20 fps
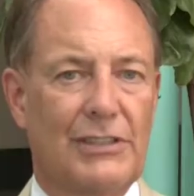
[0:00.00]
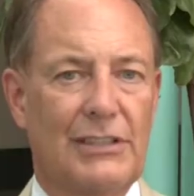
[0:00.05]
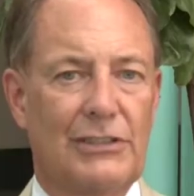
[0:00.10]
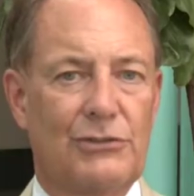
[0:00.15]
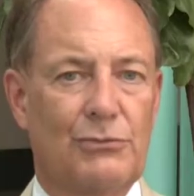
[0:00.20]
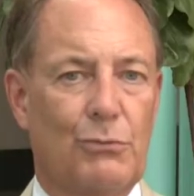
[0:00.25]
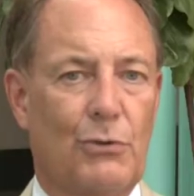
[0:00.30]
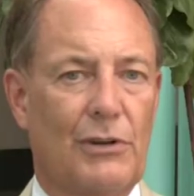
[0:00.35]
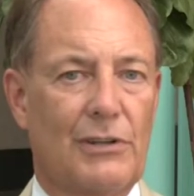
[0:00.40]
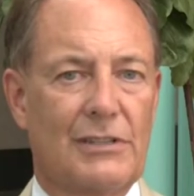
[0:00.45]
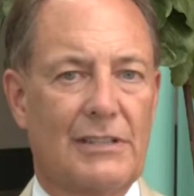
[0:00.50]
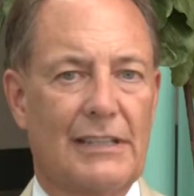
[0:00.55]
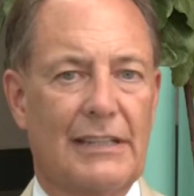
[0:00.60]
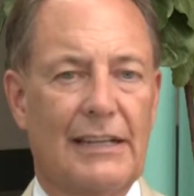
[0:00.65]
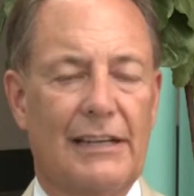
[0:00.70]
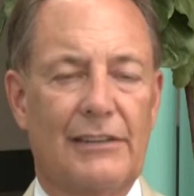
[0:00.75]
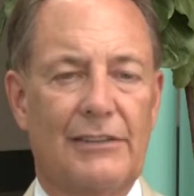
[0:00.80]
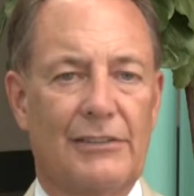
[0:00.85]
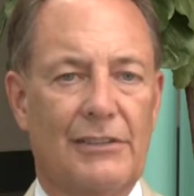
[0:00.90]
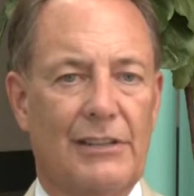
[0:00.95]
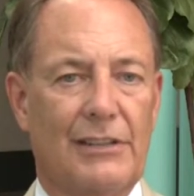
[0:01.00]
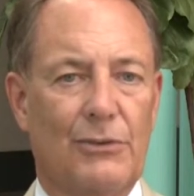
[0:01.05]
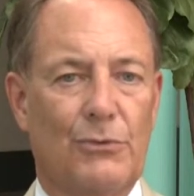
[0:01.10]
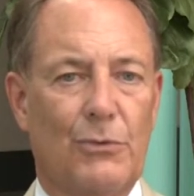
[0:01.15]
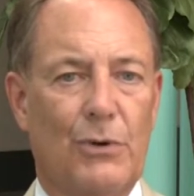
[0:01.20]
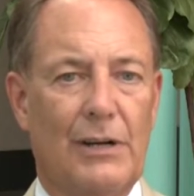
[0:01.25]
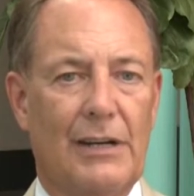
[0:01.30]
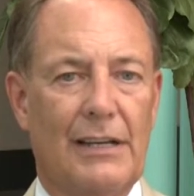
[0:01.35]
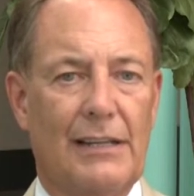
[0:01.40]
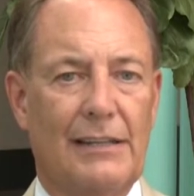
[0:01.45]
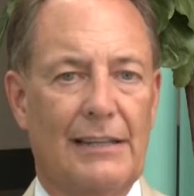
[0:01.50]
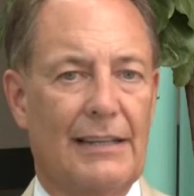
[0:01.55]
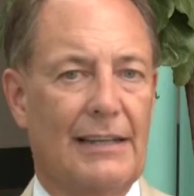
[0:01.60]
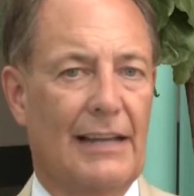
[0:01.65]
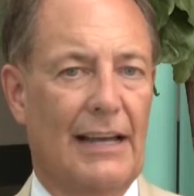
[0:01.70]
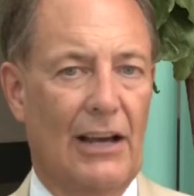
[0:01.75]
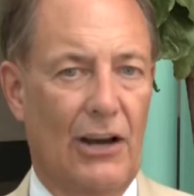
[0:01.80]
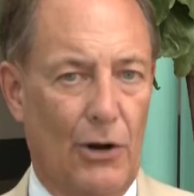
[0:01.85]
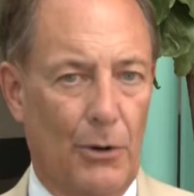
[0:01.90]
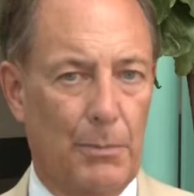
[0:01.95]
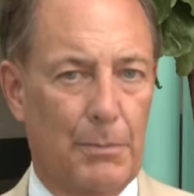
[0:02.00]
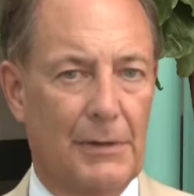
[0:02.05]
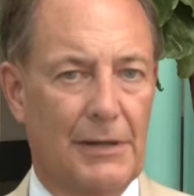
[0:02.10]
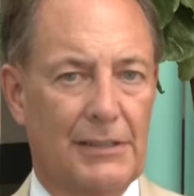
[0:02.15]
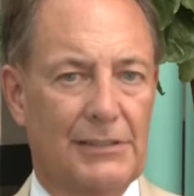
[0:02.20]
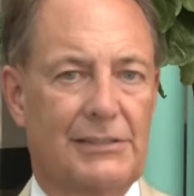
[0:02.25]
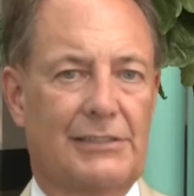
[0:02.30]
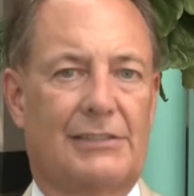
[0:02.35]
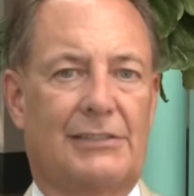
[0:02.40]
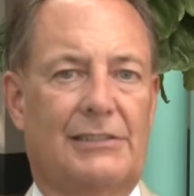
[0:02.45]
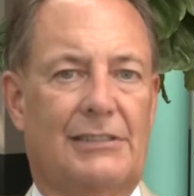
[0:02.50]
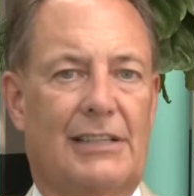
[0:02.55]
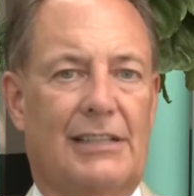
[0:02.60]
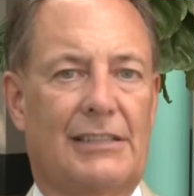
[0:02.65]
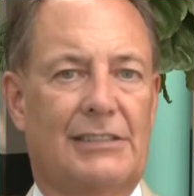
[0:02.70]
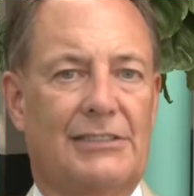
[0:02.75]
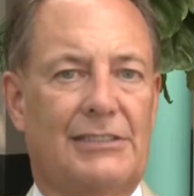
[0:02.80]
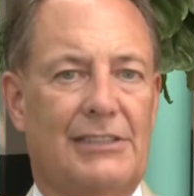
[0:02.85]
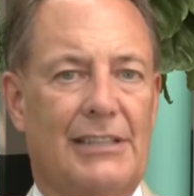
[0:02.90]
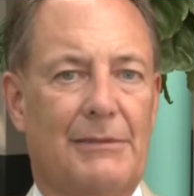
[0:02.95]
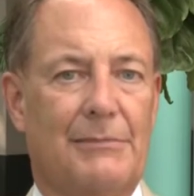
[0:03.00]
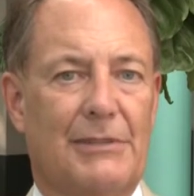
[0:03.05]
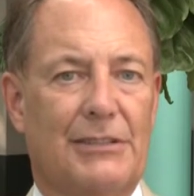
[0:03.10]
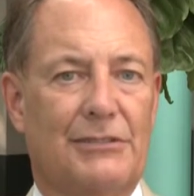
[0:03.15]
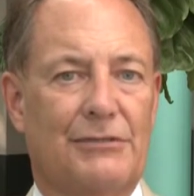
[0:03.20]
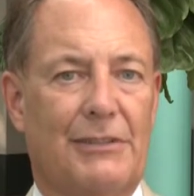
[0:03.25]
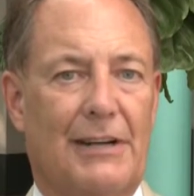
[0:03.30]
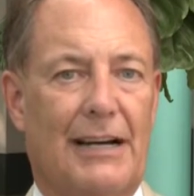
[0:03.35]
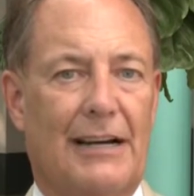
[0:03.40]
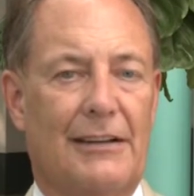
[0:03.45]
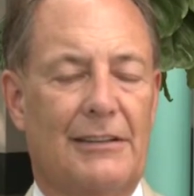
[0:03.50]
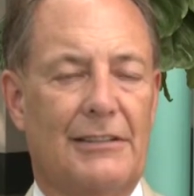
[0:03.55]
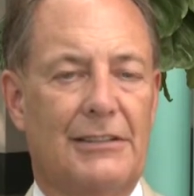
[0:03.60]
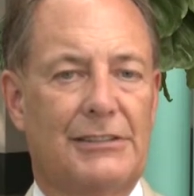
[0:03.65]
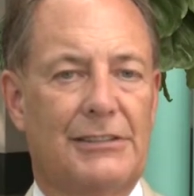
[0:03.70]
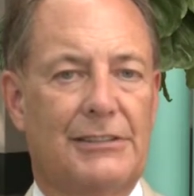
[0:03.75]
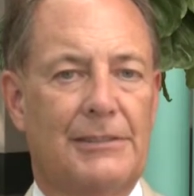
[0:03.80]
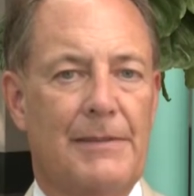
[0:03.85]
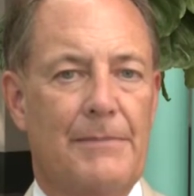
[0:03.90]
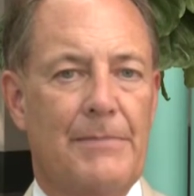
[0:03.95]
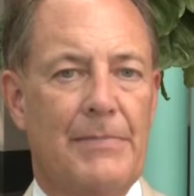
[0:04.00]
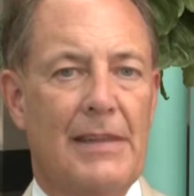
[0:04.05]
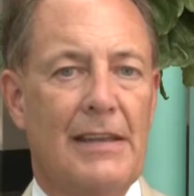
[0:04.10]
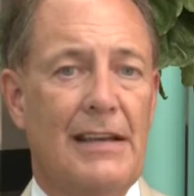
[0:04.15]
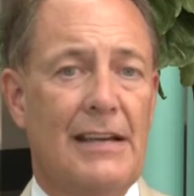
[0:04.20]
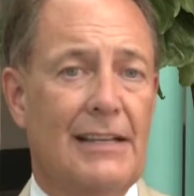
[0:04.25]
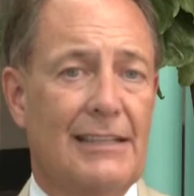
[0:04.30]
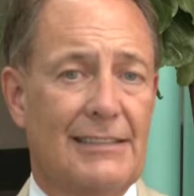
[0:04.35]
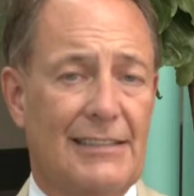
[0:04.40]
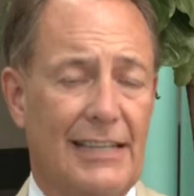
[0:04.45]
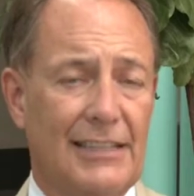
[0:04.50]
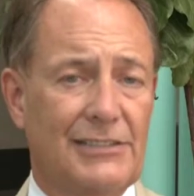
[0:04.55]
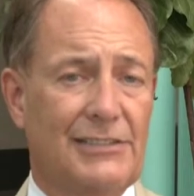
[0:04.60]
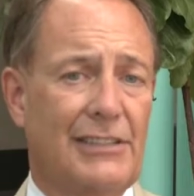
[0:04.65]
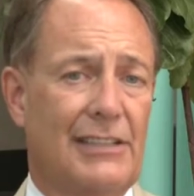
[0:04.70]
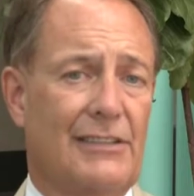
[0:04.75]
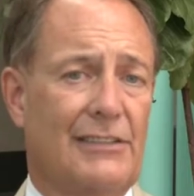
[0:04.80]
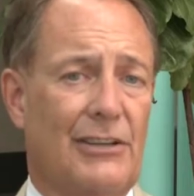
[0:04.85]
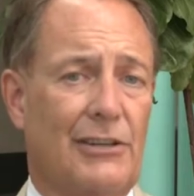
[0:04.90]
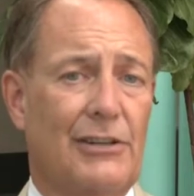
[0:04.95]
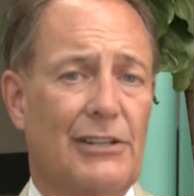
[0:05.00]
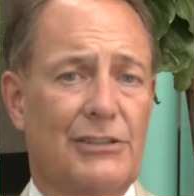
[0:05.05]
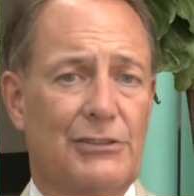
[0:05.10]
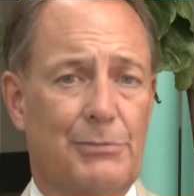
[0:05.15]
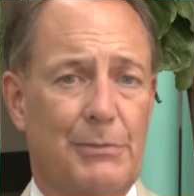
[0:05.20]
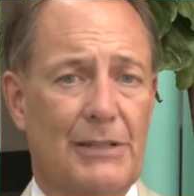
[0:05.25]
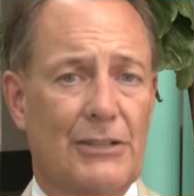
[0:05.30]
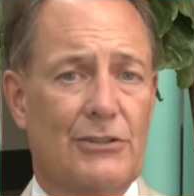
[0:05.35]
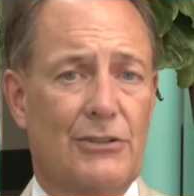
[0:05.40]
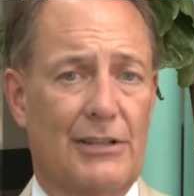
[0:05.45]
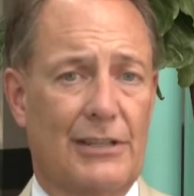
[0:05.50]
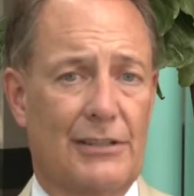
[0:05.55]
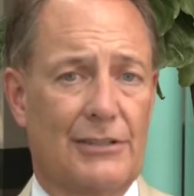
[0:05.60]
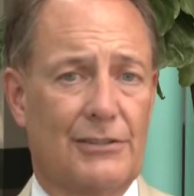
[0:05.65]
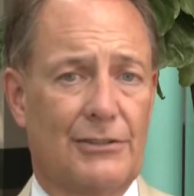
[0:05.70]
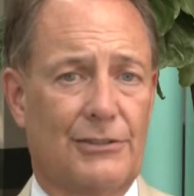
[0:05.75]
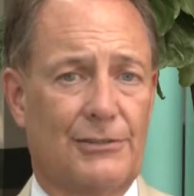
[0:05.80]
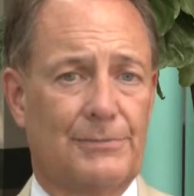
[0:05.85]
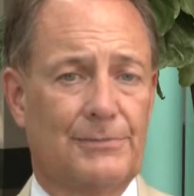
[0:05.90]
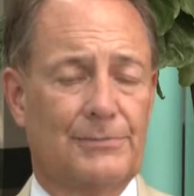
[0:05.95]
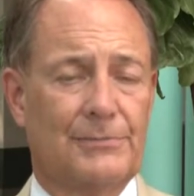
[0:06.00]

things work together in a way that help us stem this virus. Testing, though, has been critical.